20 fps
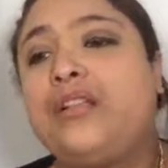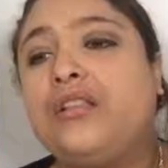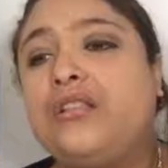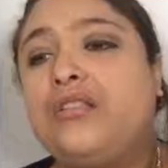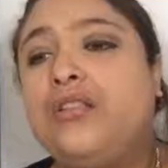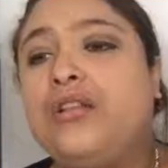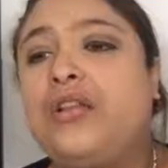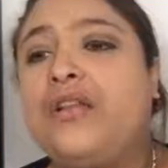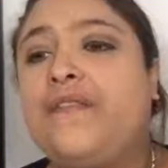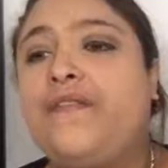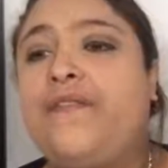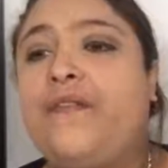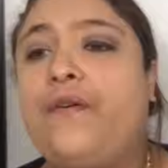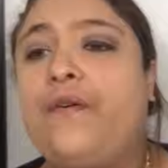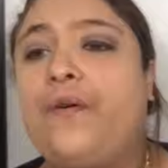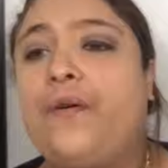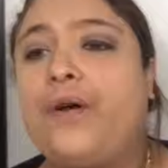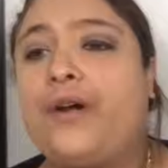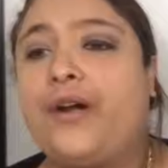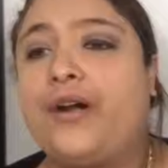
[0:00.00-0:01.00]
look
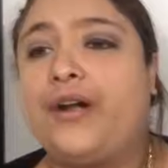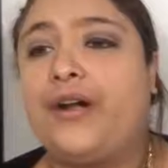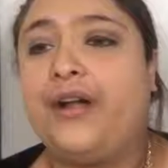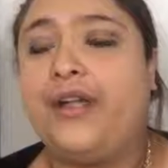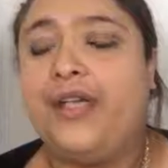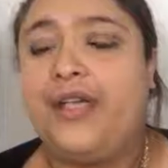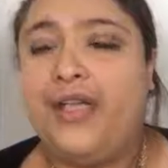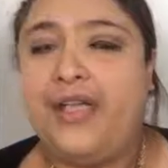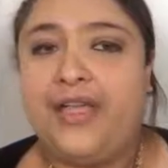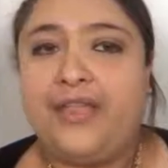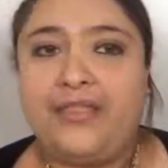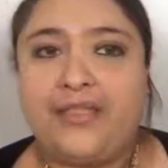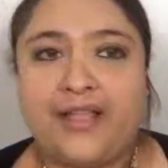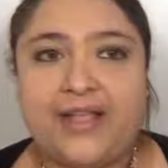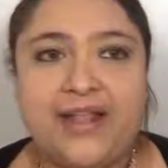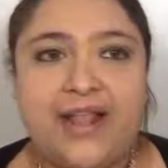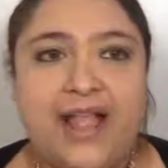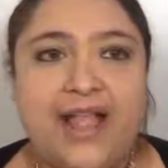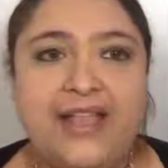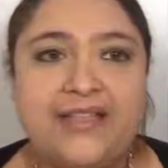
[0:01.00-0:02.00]
for the
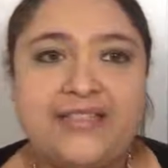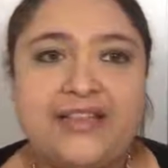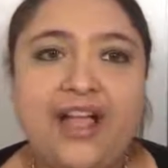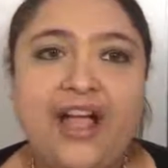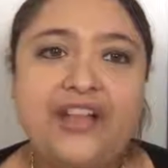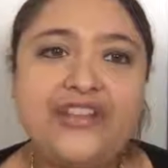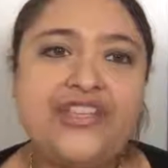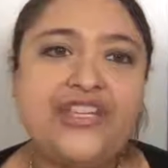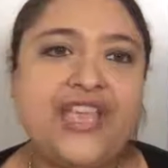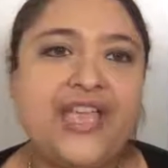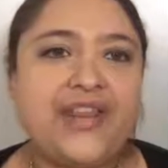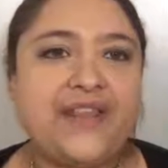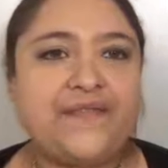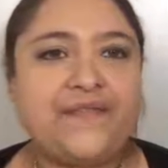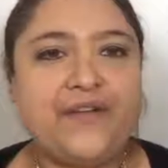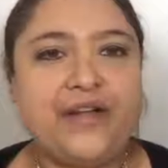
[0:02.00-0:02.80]
class Conjugating